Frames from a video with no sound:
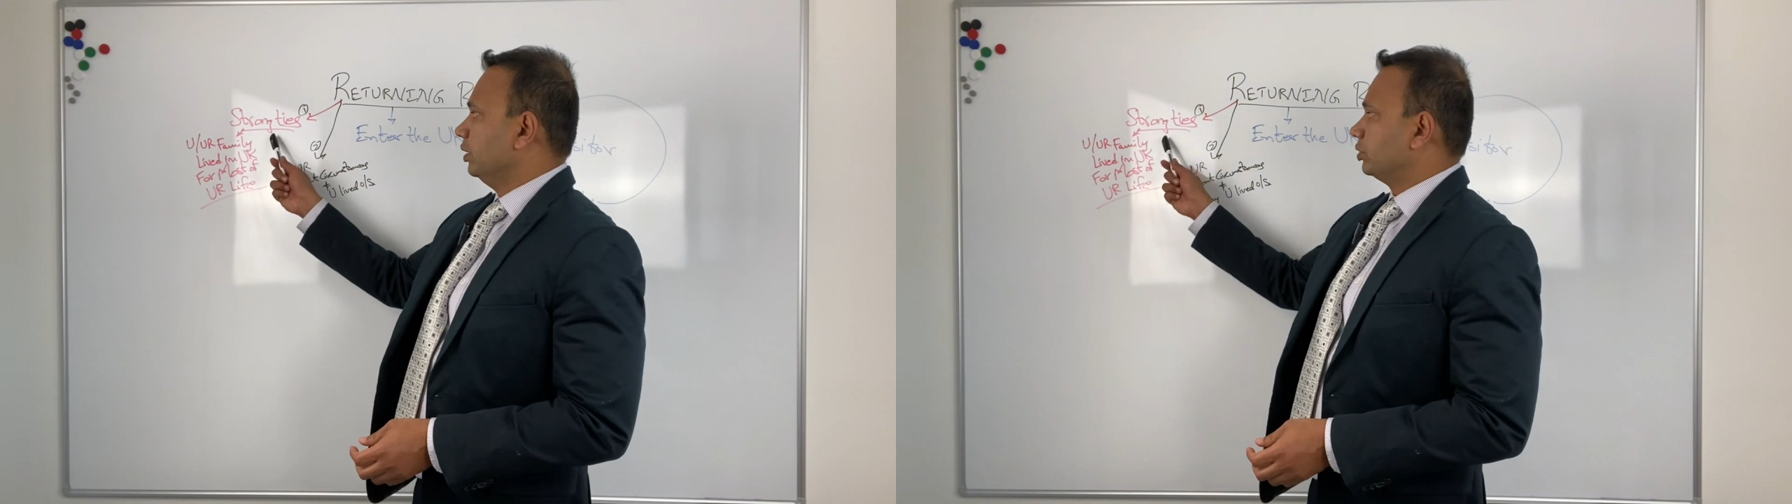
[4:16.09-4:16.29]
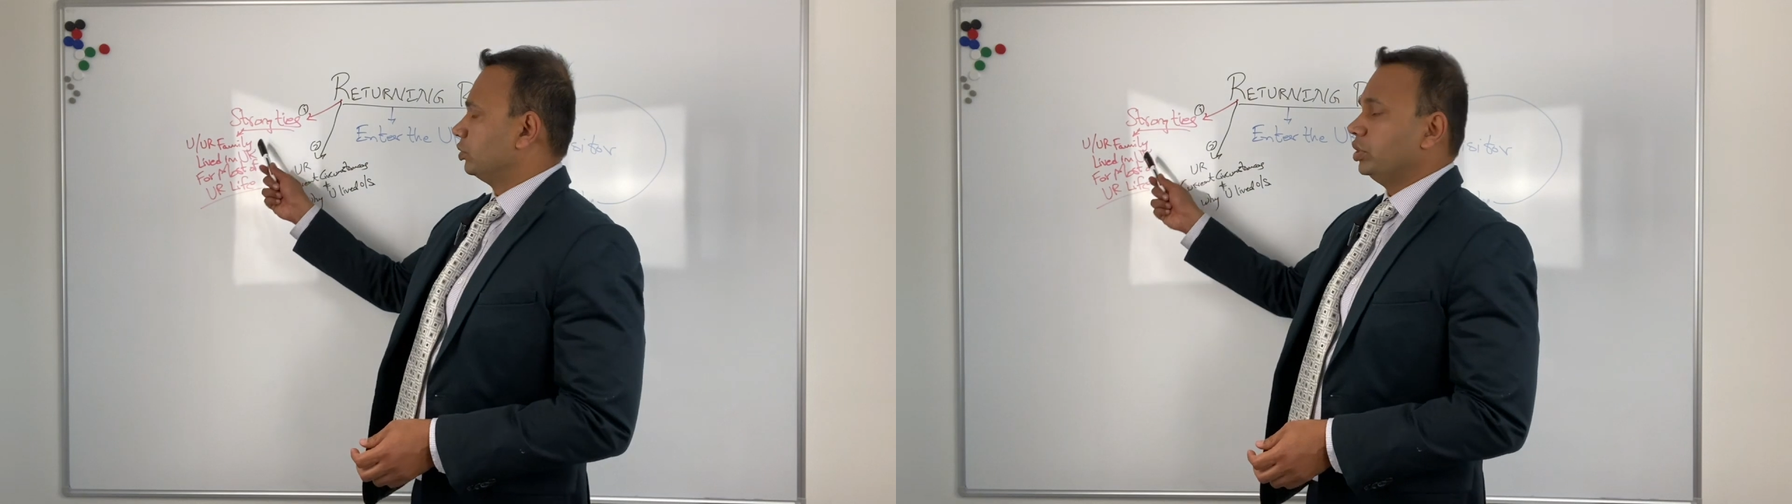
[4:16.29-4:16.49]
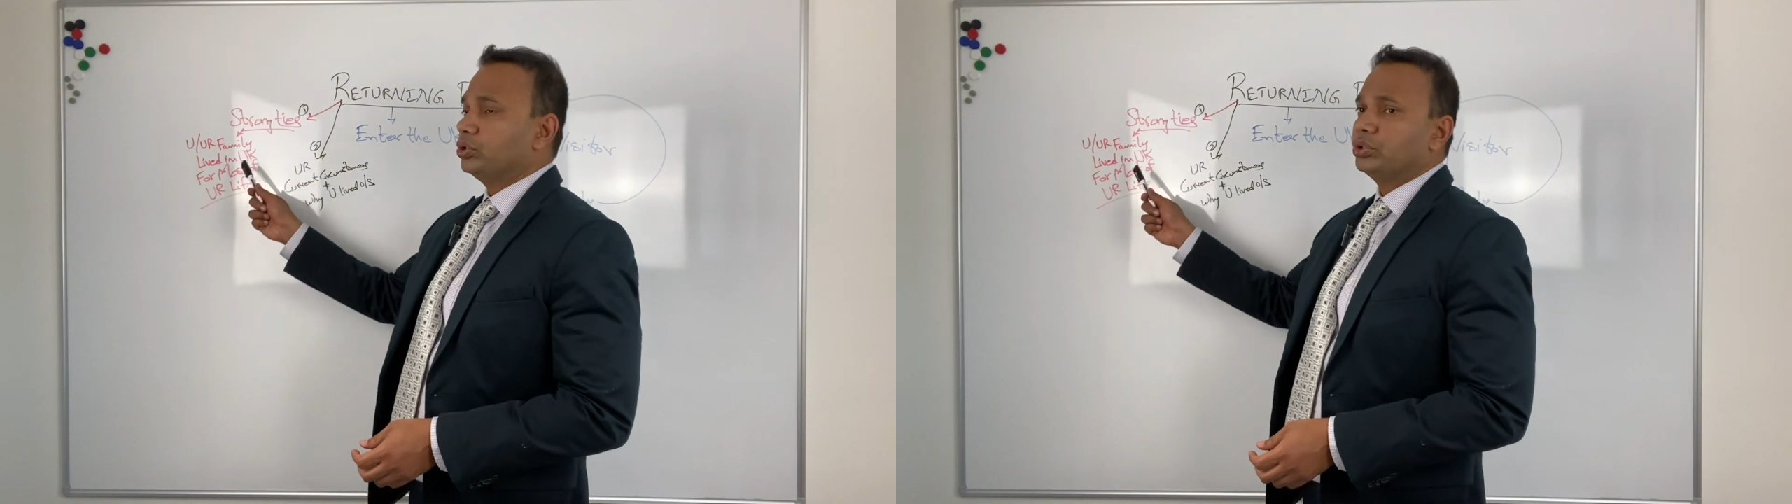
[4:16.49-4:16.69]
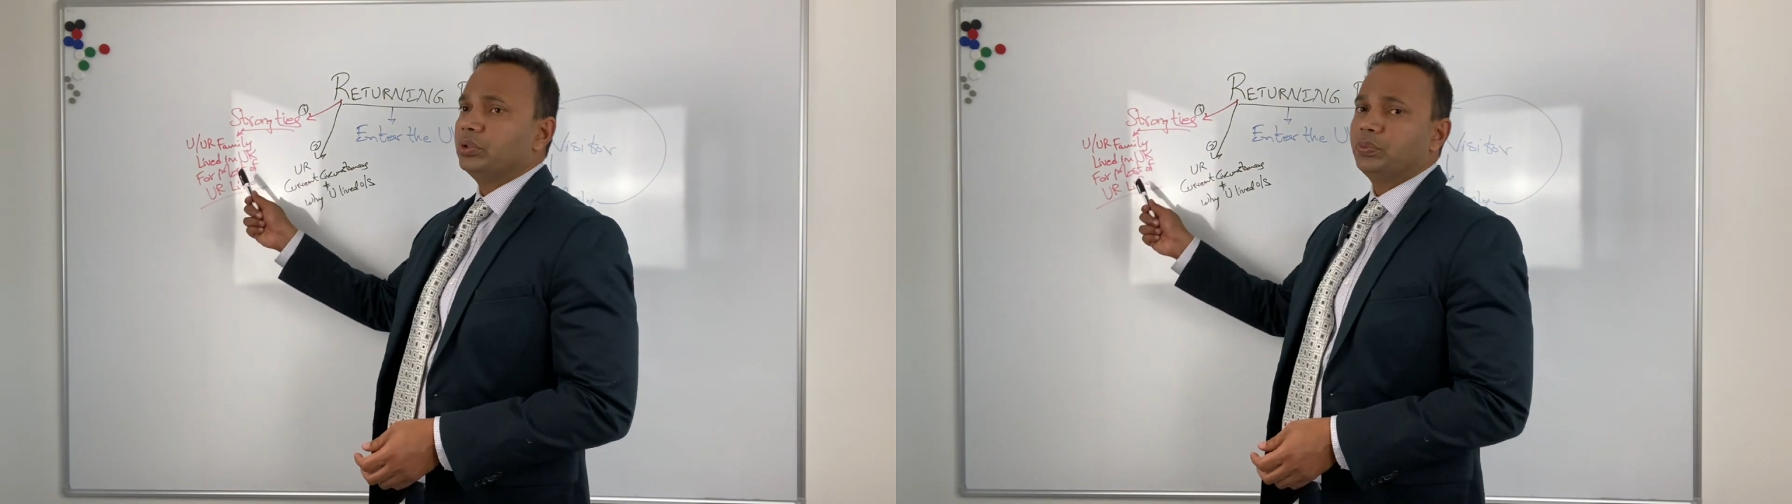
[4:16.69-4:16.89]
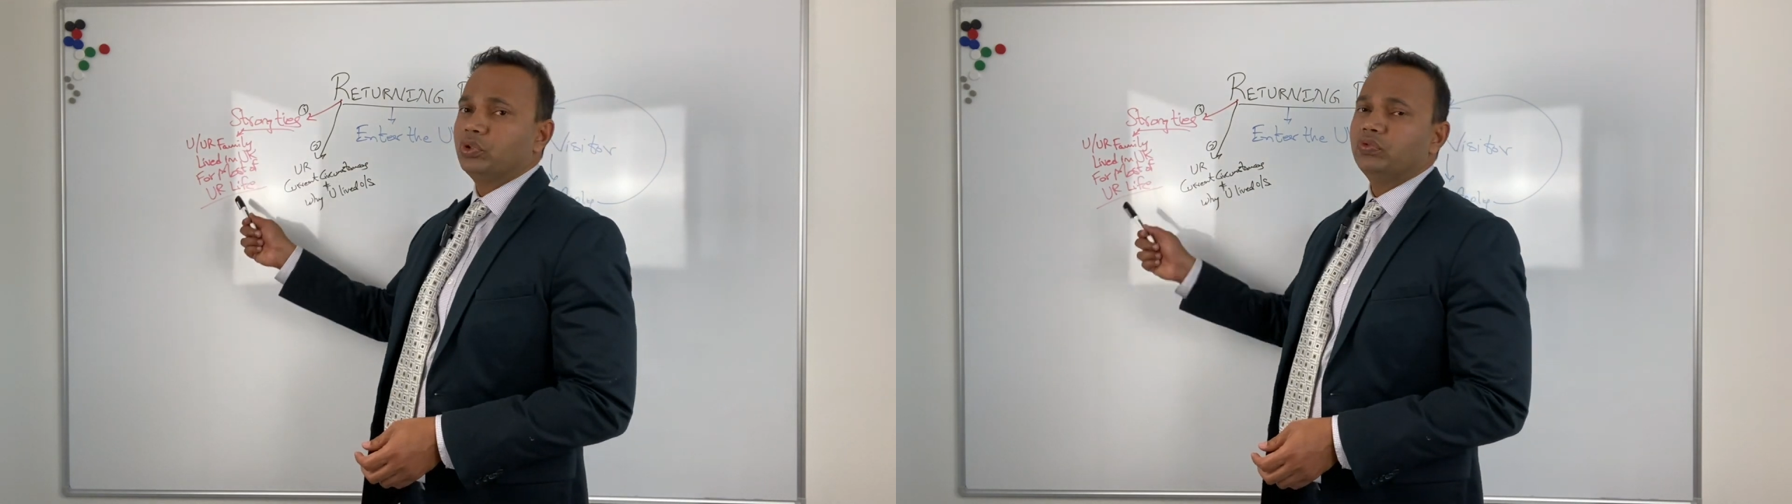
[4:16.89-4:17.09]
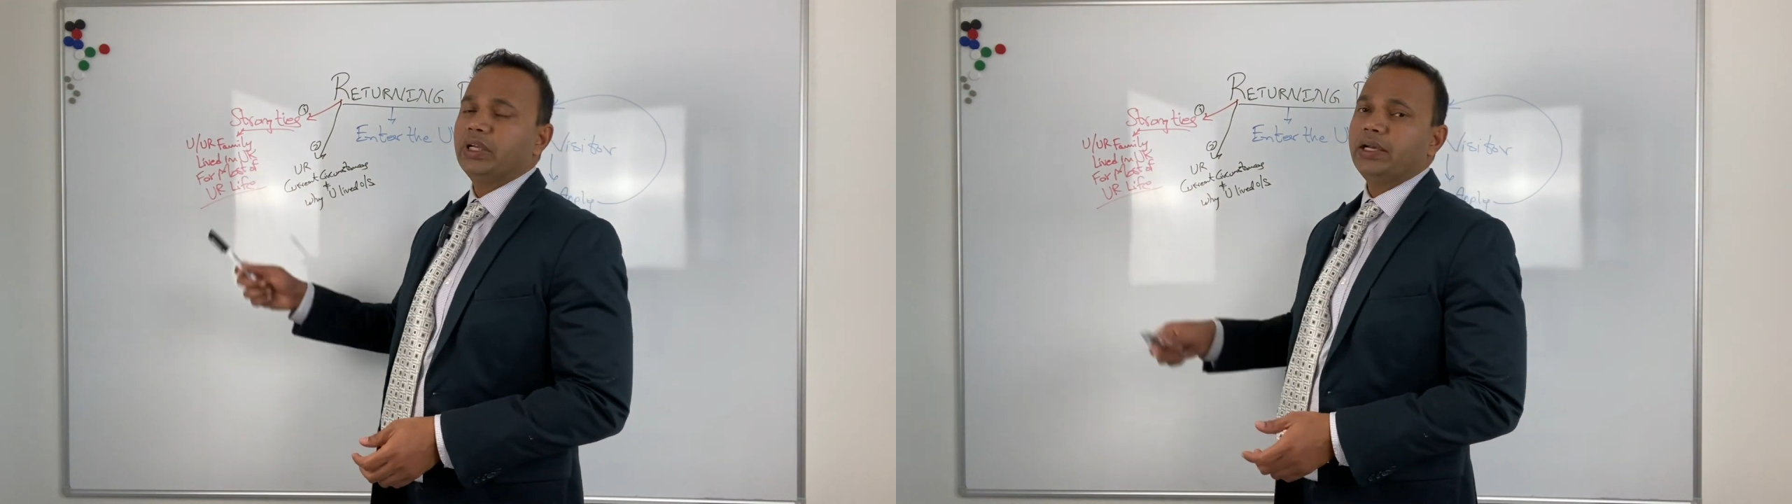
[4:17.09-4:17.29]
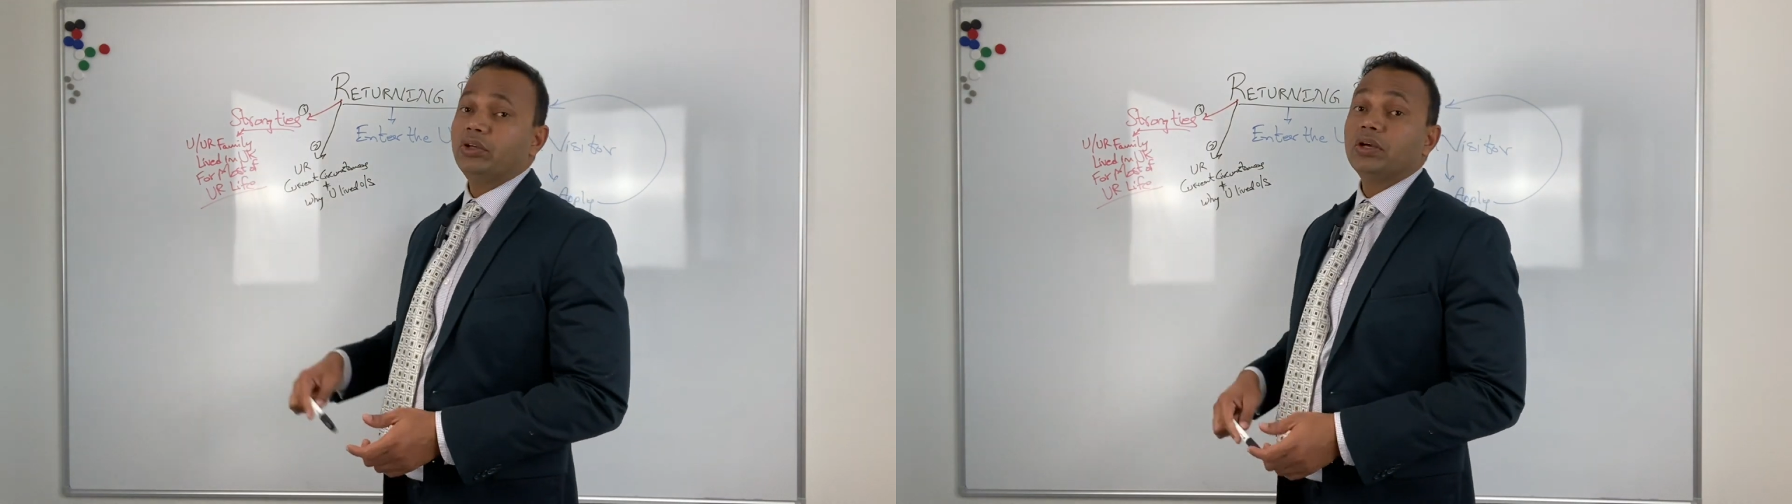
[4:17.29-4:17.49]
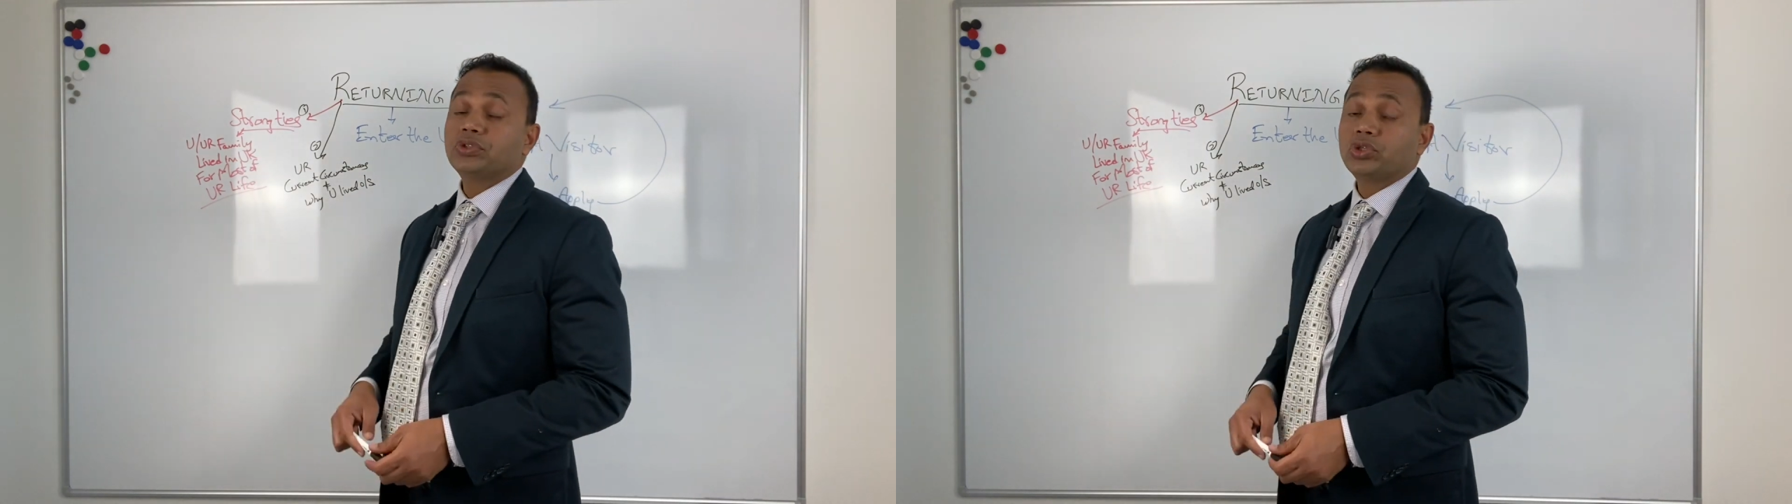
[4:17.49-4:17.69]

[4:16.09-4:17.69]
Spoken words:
So you should prove that you have